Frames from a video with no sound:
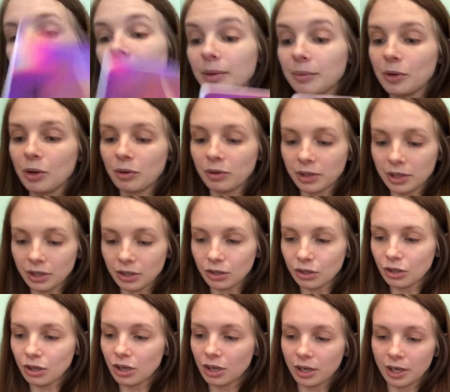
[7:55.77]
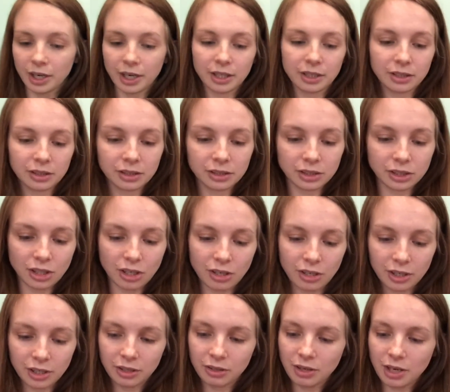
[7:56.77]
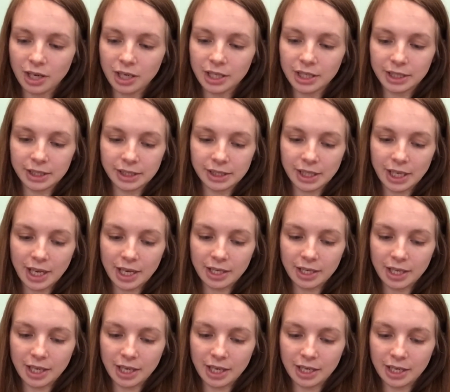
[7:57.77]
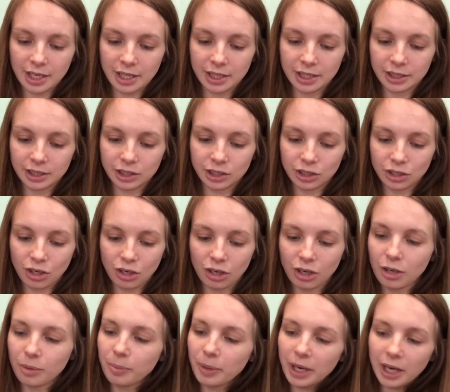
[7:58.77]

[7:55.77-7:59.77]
I'm going a little crooked. Sorry, you guys. And then this dark